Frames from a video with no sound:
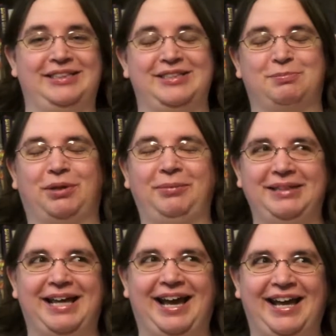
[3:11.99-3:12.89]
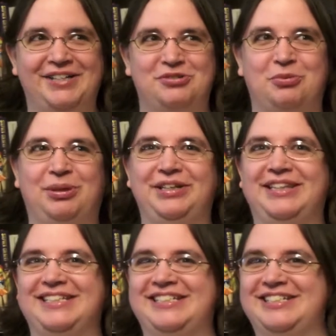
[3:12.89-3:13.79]
this probably has one
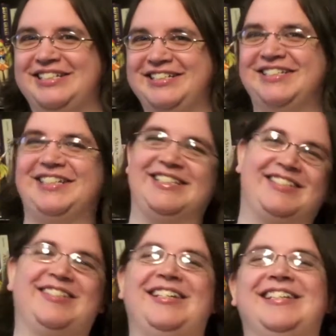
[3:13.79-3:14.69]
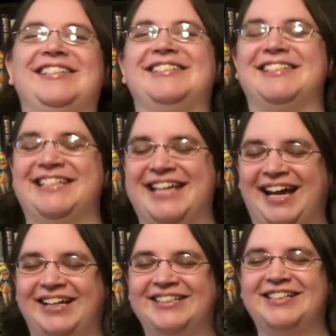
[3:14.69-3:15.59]
of the cheesiest scenes
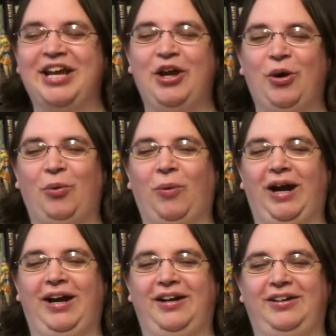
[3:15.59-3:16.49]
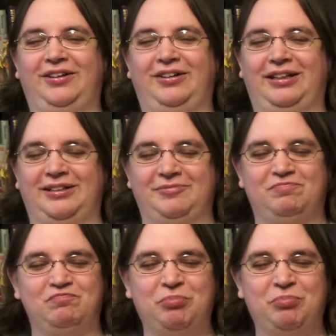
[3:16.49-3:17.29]
yet, where